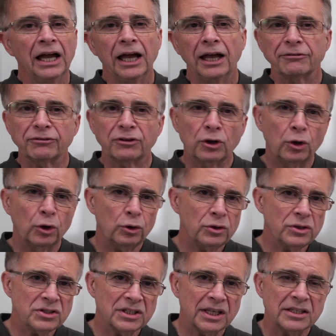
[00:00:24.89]
Of
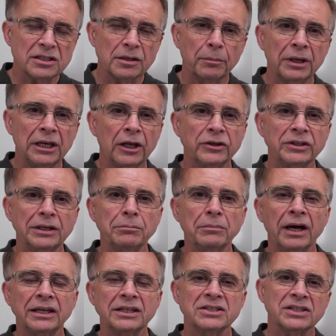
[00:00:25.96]
course, there's a melodic
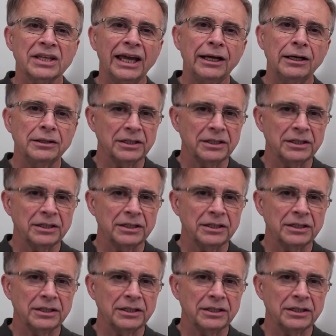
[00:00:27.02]
minor scale,